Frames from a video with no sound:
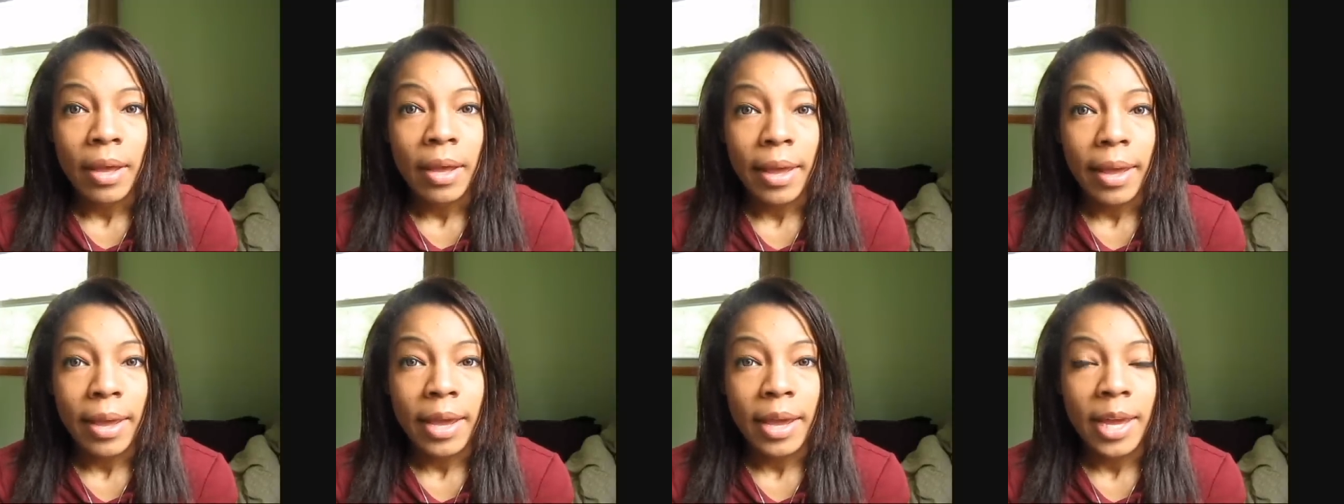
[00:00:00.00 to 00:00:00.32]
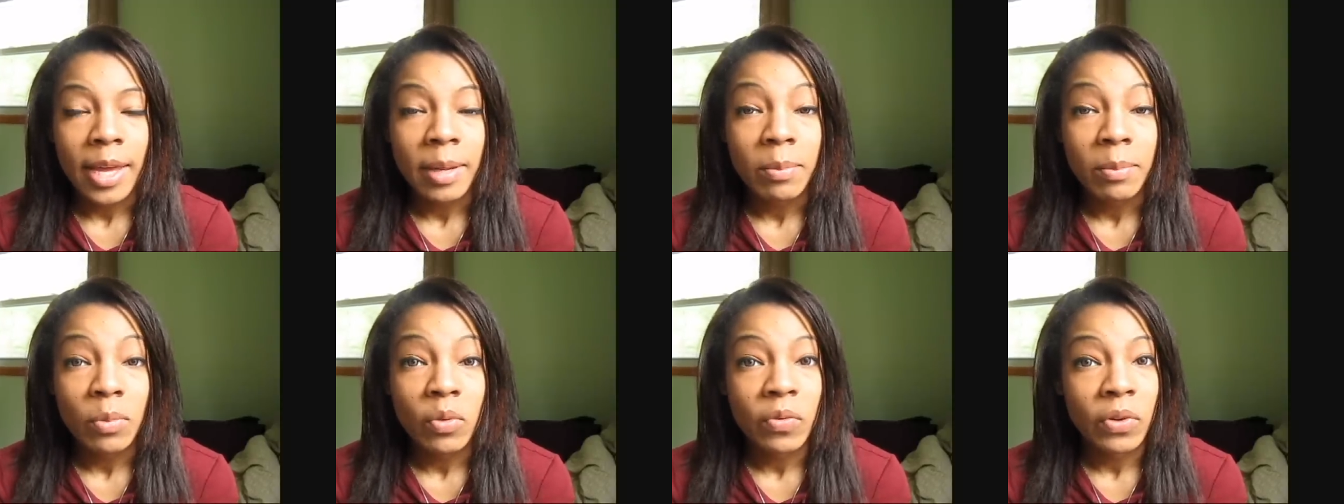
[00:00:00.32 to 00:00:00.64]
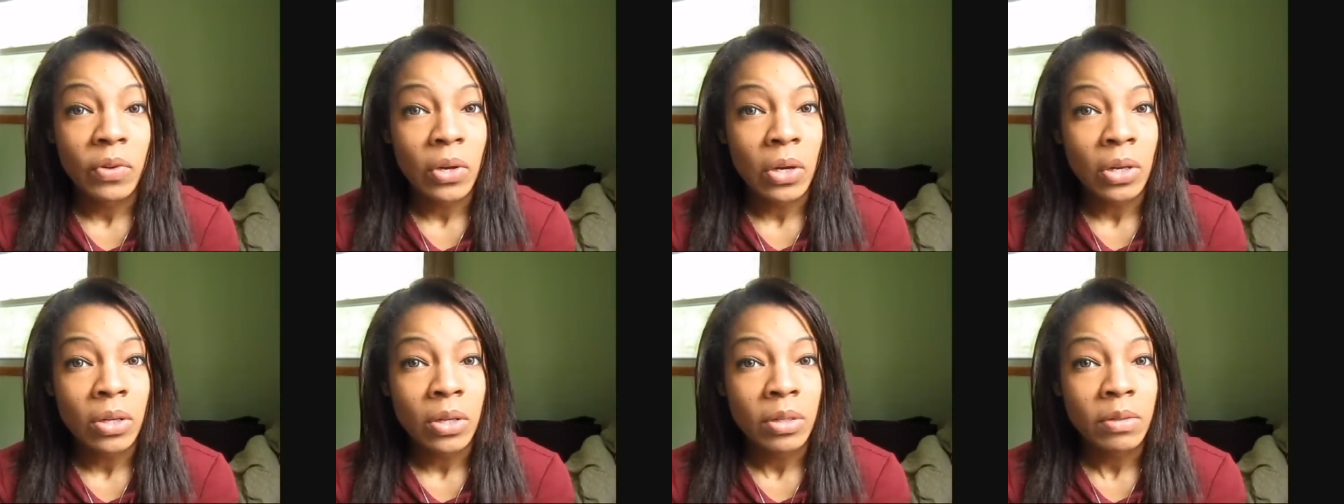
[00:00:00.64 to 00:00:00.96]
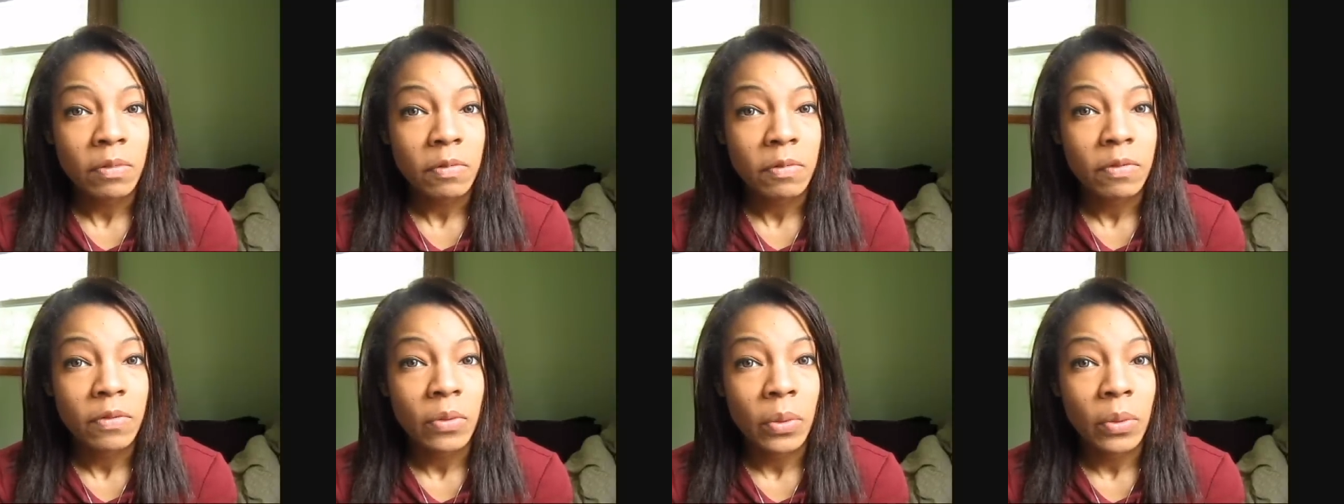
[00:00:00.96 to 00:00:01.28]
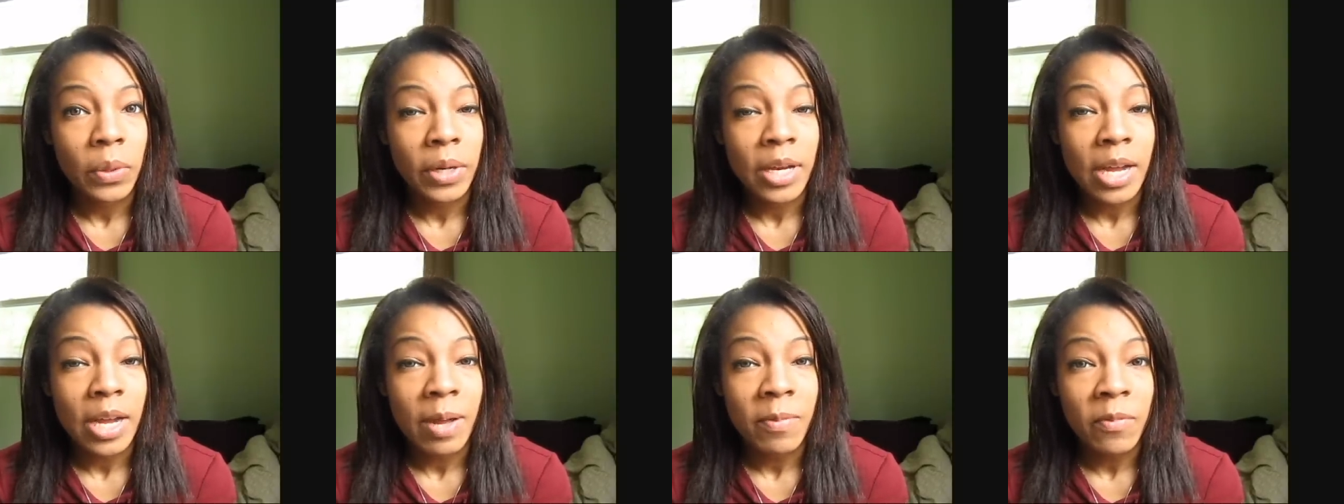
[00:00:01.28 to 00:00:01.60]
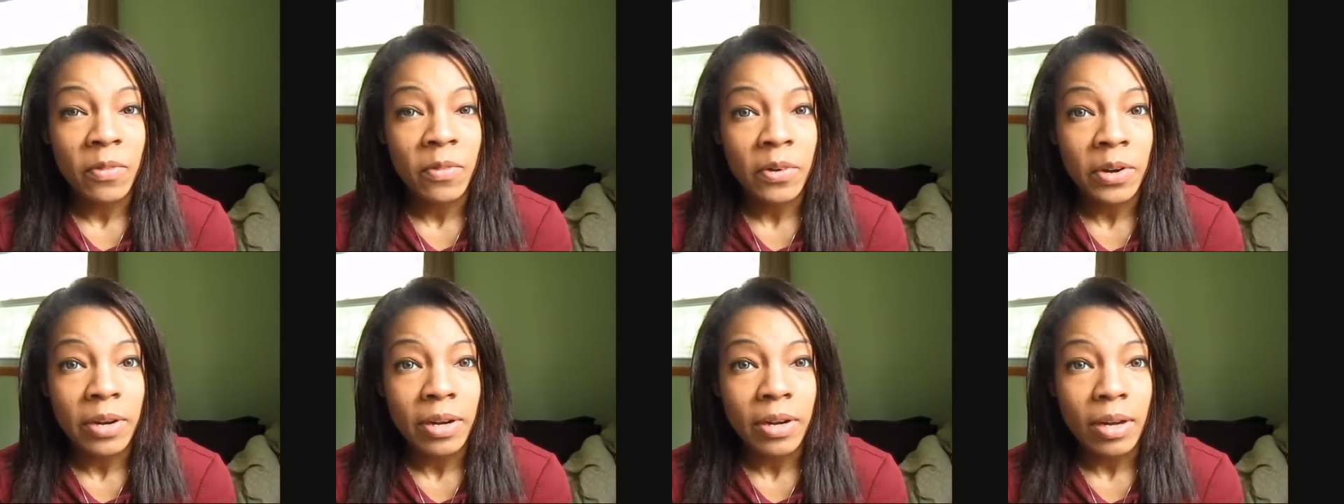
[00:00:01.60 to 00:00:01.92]
And moving on, for
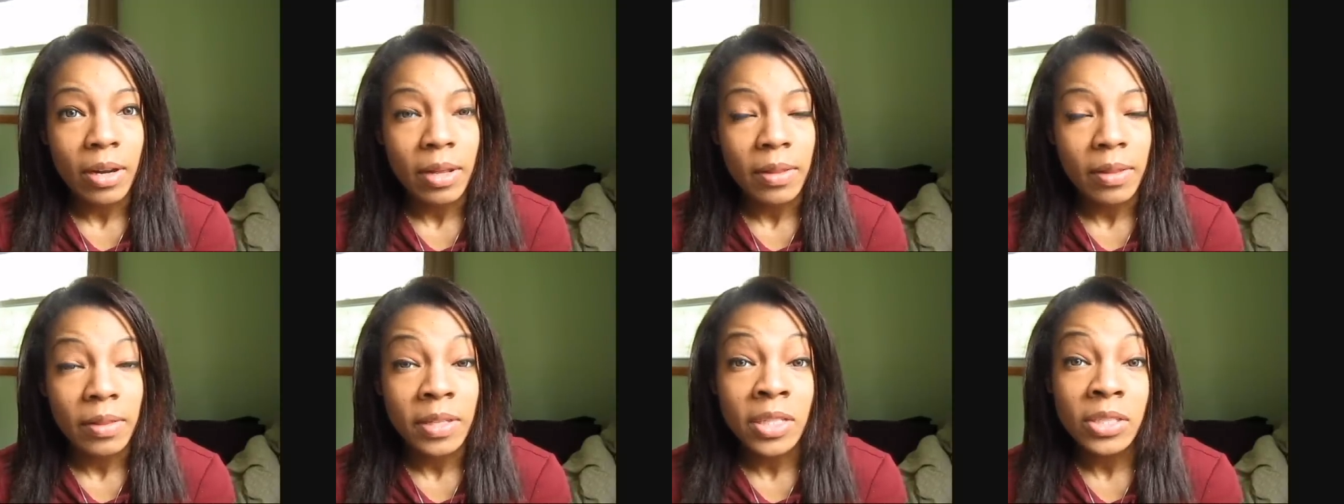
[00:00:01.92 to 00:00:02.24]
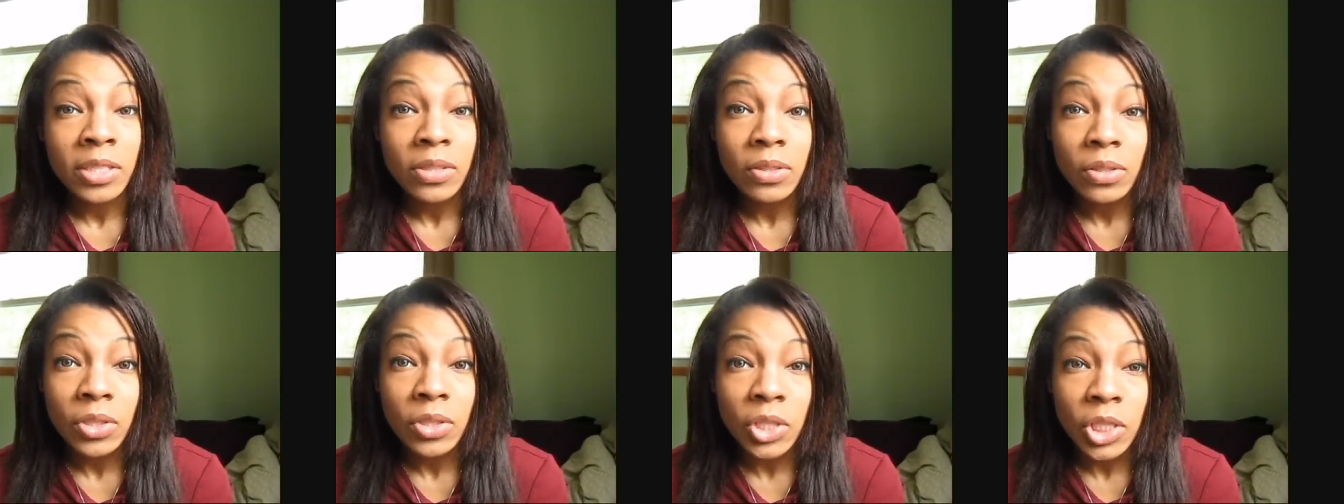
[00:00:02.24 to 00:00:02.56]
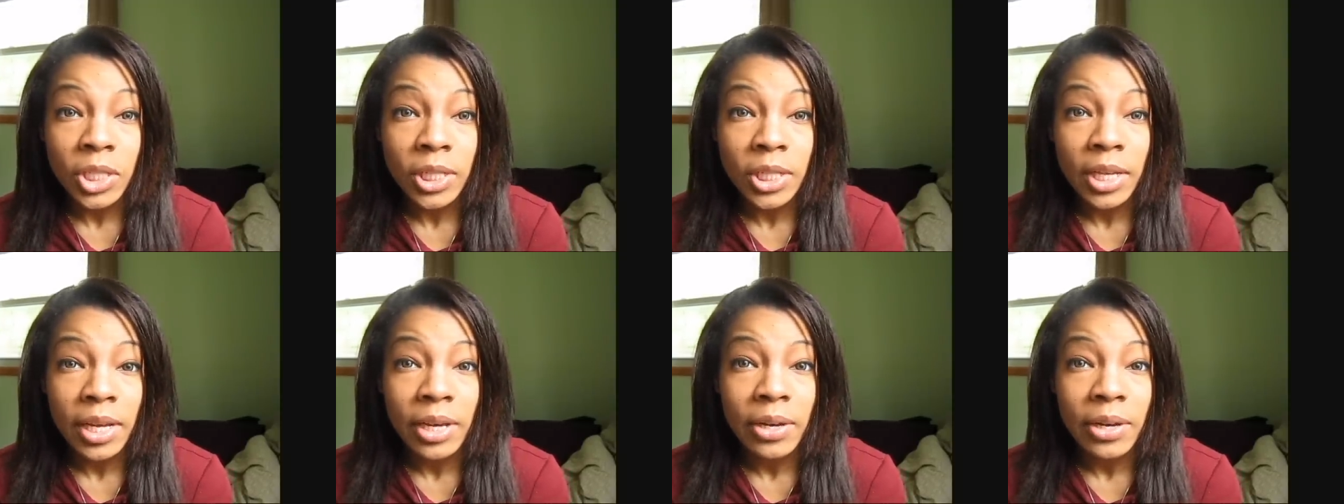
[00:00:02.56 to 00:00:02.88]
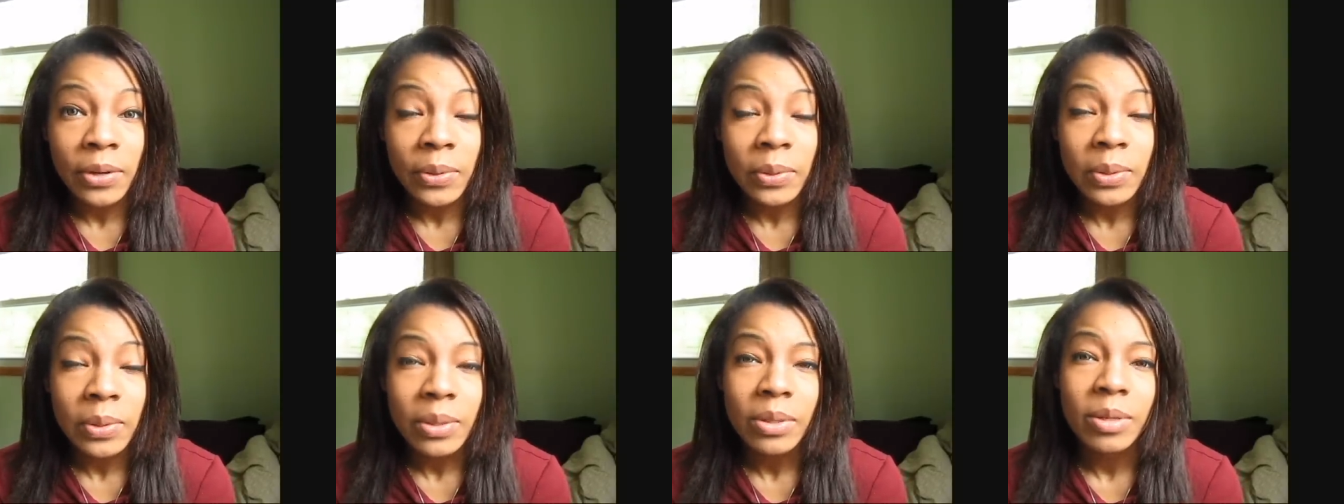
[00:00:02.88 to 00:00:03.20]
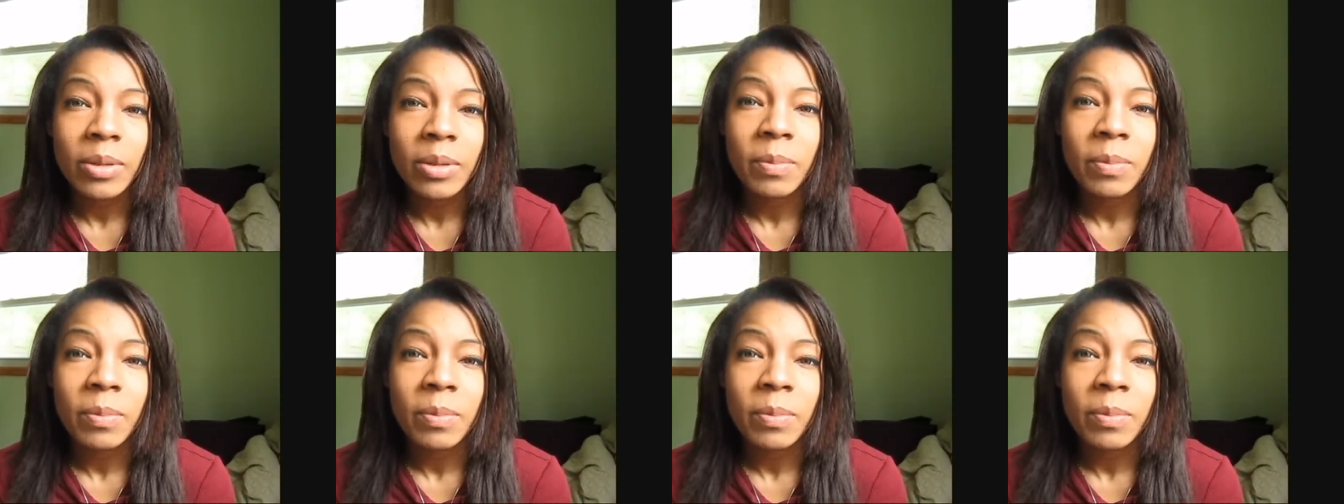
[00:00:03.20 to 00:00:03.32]
comfort, these are Geo,